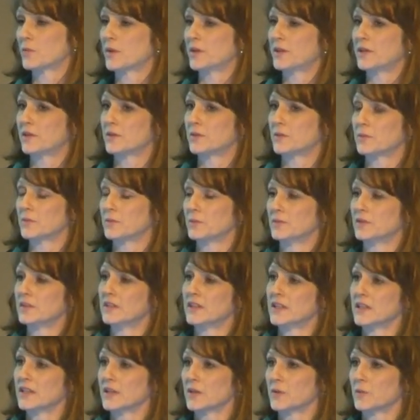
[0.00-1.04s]
We're,
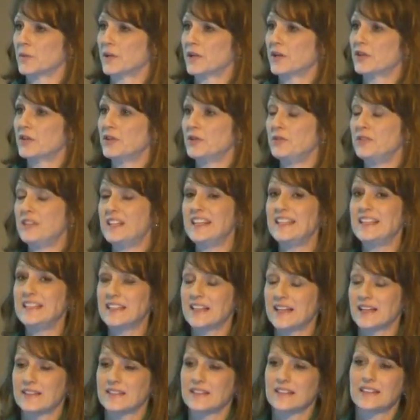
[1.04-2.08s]
we are
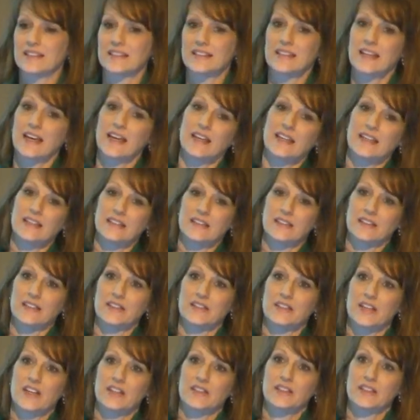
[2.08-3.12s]
unique as a state in
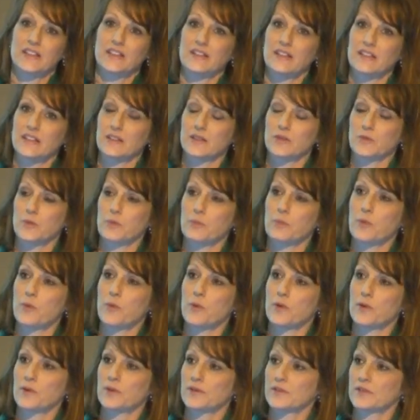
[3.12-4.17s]
conducting this
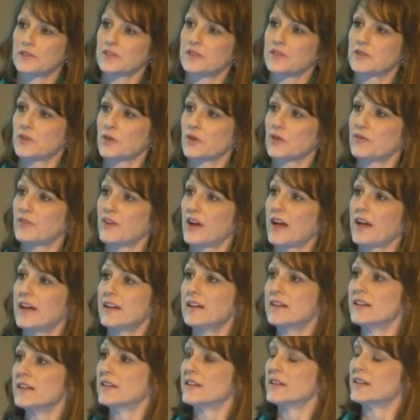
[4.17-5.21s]
report, this
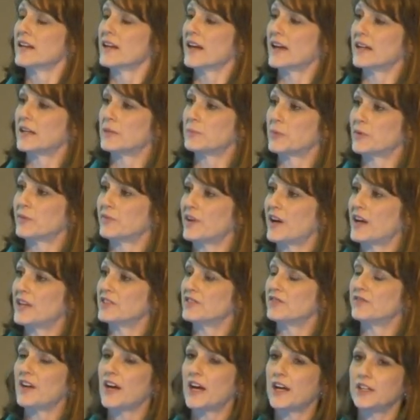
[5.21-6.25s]
survey, and it
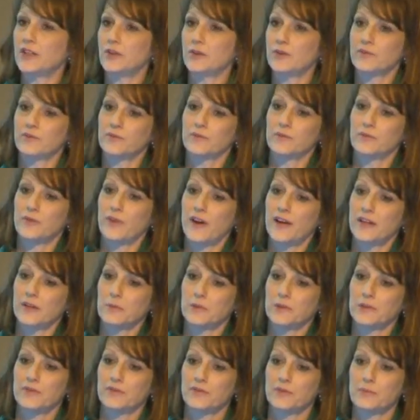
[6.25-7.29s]
provides value,
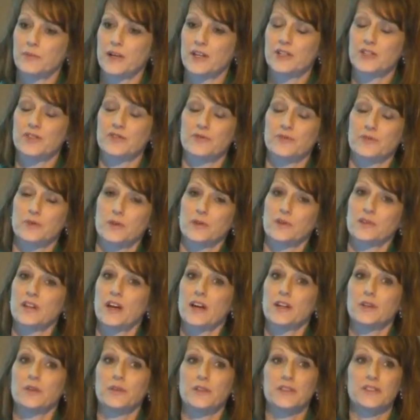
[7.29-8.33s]
valuable information for
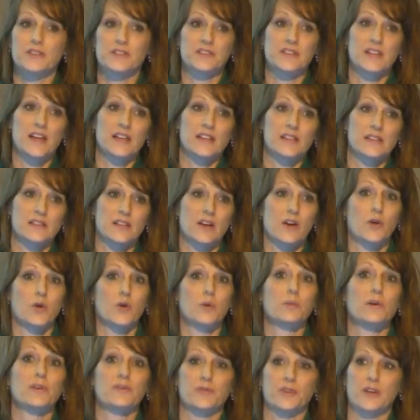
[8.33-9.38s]
not only the state as a
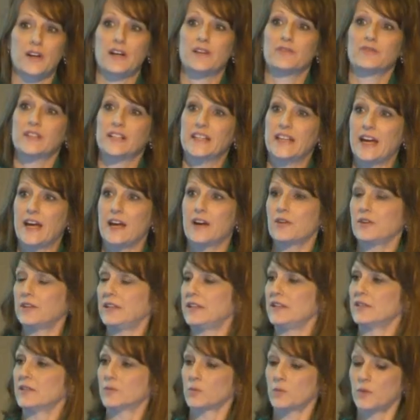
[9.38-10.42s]
whole, but for every
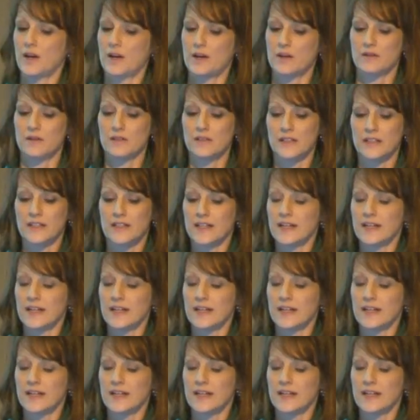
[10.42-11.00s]
county as well.